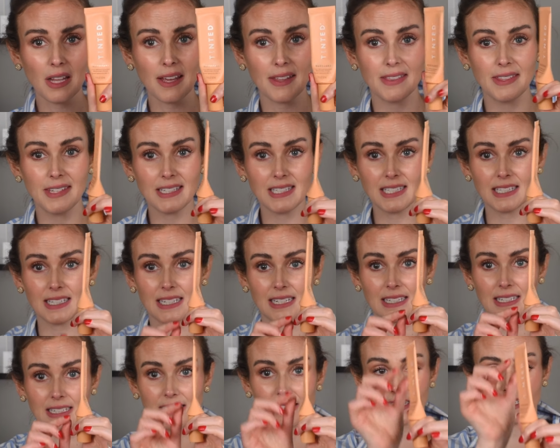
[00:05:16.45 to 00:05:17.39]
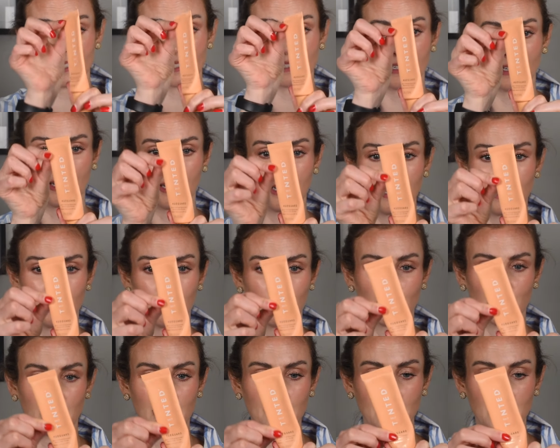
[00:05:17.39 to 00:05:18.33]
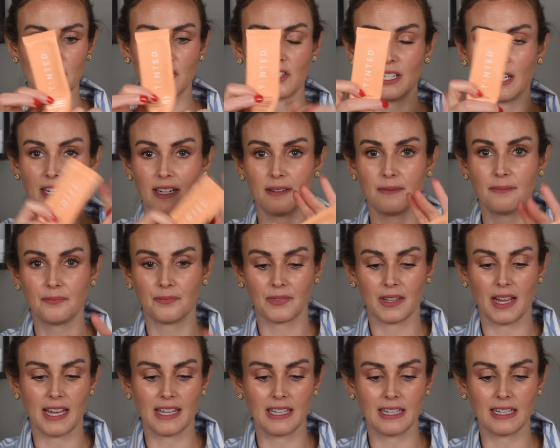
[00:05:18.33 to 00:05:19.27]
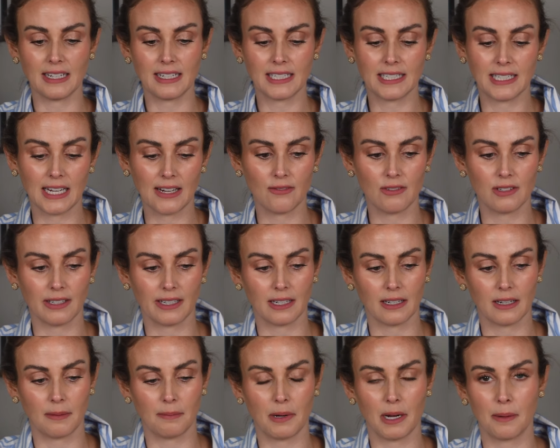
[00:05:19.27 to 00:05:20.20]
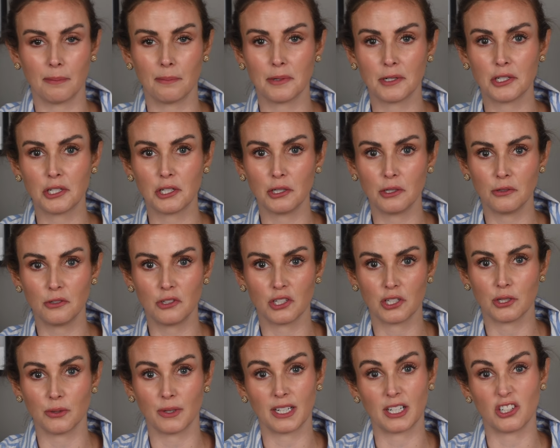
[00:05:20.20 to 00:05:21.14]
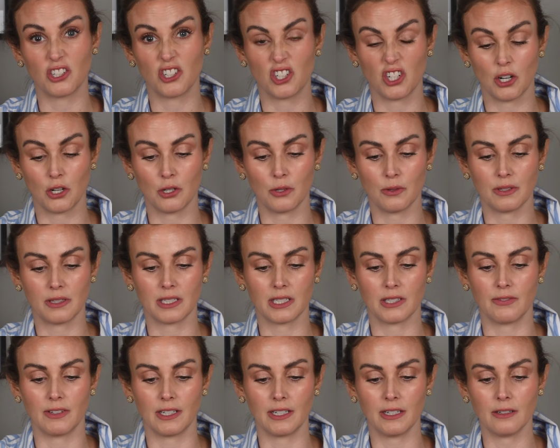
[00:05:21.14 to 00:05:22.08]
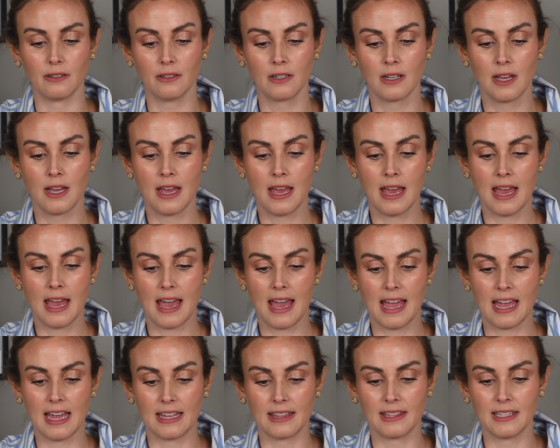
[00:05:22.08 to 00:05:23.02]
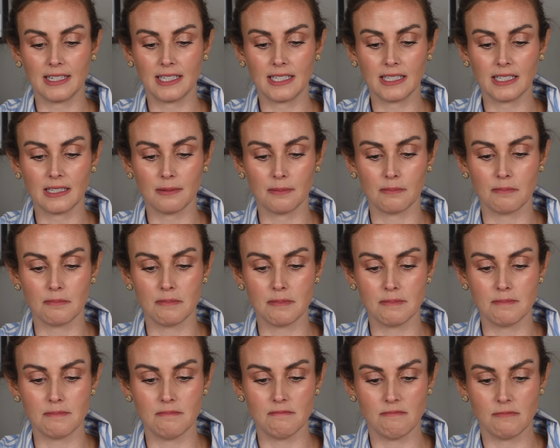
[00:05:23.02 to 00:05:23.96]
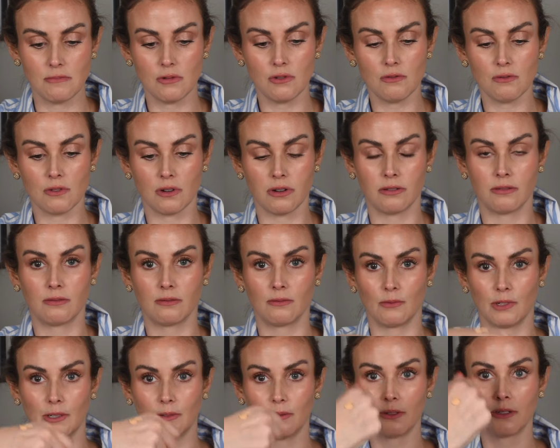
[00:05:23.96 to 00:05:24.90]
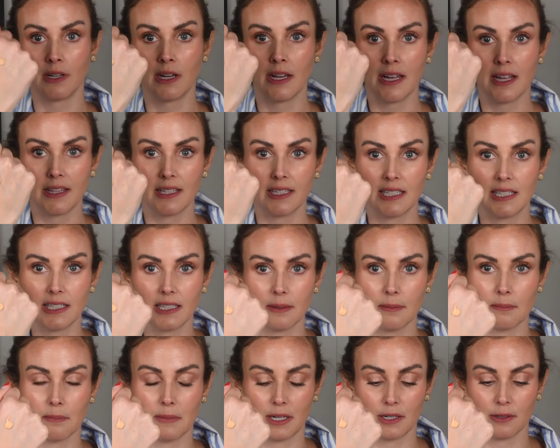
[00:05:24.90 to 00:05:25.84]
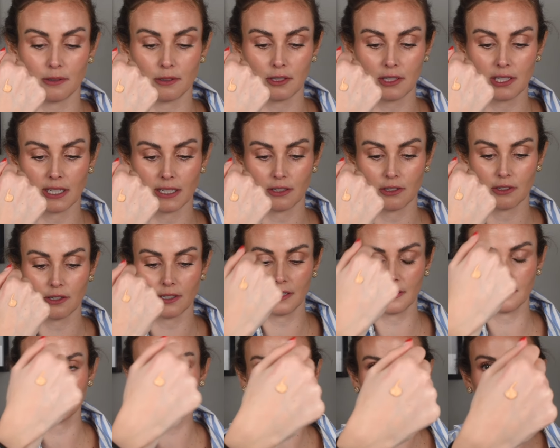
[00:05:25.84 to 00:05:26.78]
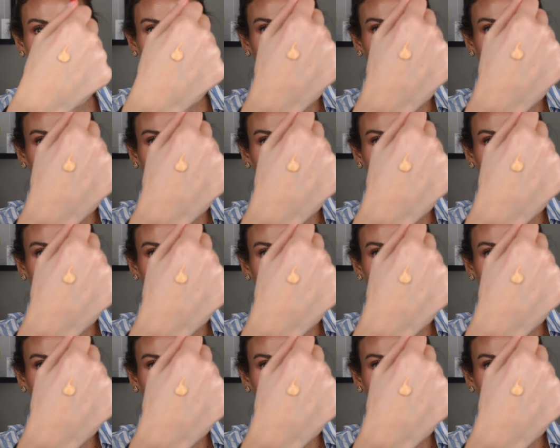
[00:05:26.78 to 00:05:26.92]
This is pretty much done. I think I saved like a pump or two just so I could show you in this video. And this is a, oh, whoa. This is a mineral sunscreen.